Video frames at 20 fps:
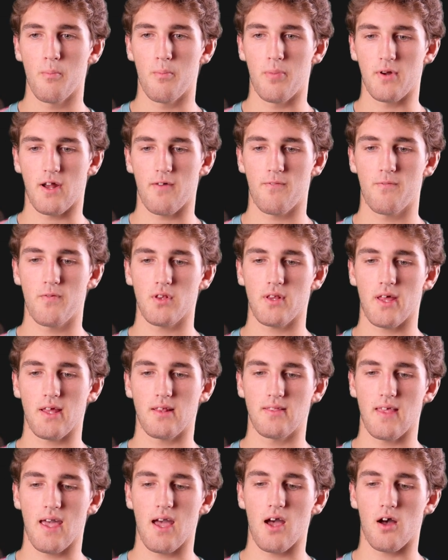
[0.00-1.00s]
But I feel
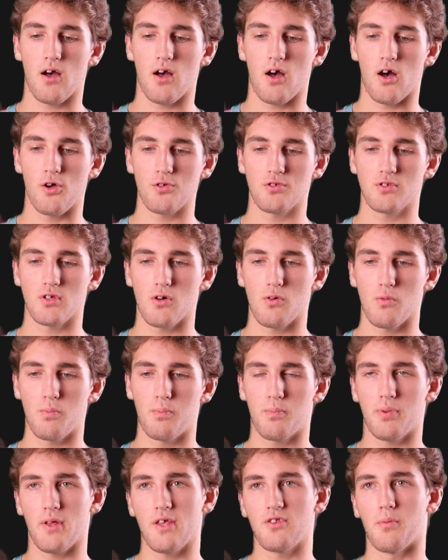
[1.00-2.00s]
like that also
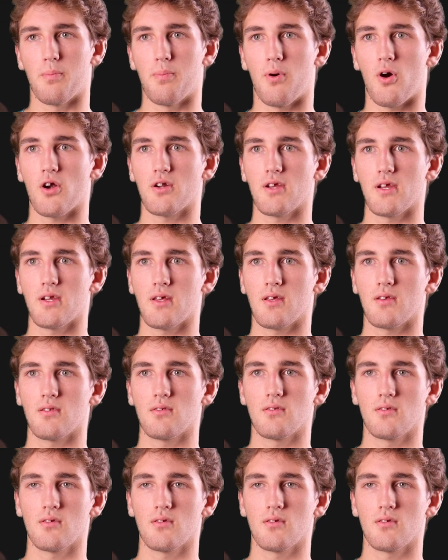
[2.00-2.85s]
plays a part in it.